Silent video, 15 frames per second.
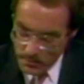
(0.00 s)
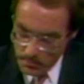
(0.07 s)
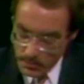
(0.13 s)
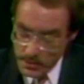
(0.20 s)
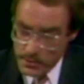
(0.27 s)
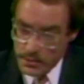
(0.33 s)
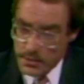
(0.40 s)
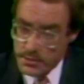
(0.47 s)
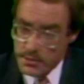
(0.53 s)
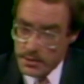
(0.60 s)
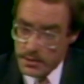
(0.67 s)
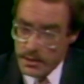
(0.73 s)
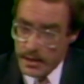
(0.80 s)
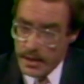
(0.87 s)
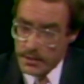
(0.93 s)
AWACS
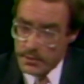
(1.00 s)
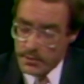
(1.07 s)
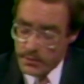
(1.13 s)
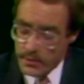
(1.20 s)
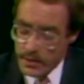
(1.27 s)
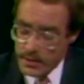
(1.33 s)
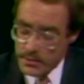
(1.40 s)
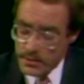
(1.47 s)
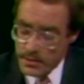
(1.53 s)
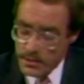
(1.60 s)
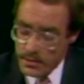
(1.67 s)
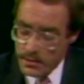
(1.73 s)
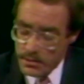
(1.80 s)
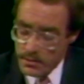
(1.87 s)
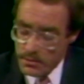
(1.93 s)
and F-15
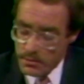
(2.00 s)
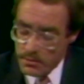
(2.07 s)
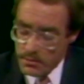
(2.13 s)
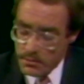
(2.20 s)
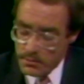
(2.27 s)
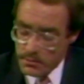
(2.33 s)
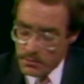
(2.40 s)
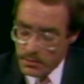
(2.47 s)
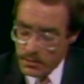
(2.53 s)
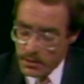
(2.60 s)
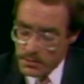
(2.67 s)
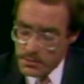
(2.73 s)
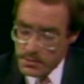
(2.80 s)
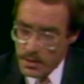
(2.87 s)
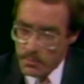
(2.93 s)
enhancement sale to the
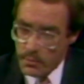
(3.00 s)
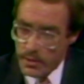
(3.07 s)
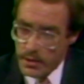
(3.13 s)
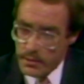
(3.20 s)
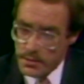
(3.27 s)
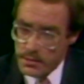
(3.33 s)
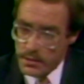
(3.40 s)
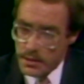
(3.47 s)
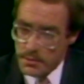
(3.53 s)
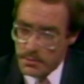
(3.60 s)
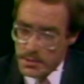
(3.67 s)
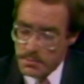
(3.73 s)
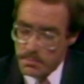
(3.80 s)
Saudi Arabians.